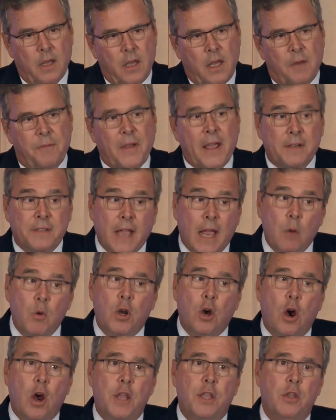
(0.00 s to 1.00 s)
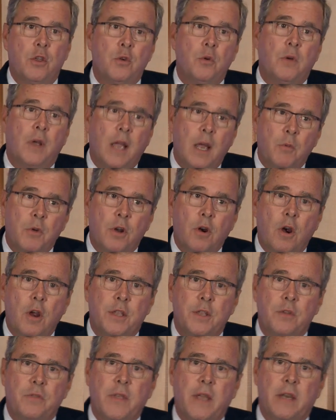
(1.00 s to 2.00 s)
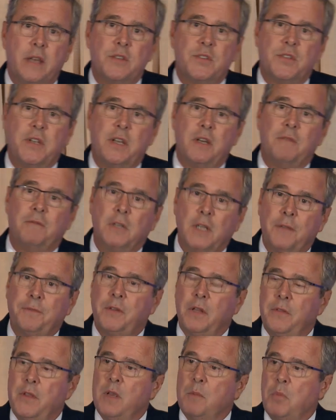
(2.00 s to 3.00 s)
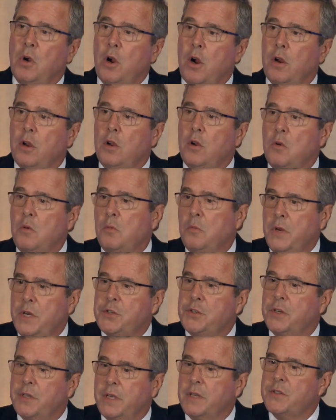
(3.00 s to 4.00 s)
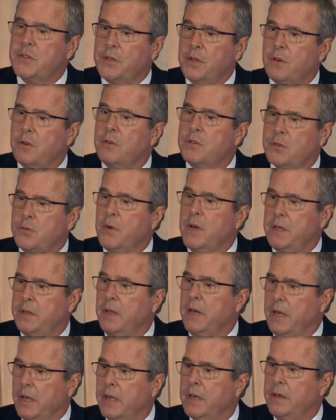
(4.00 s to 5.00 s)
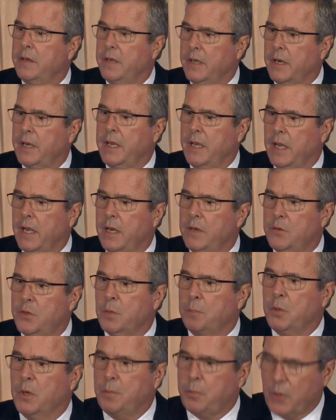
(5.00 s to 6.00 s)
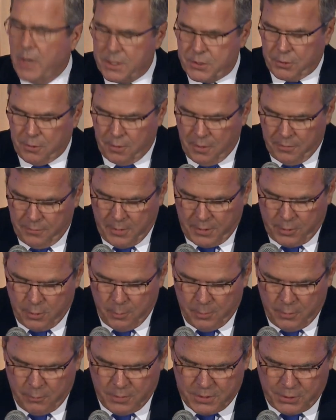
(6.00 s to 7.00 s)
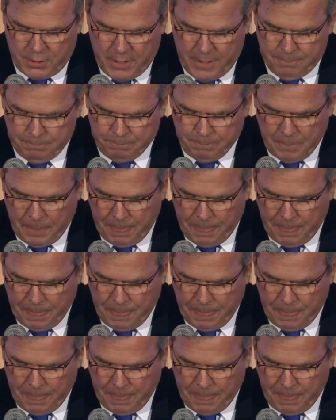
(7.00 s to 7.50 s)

In fact, I would argue that instead of lifting the embargo, we should consider strengthening it again to put pressure on the Cuban regime.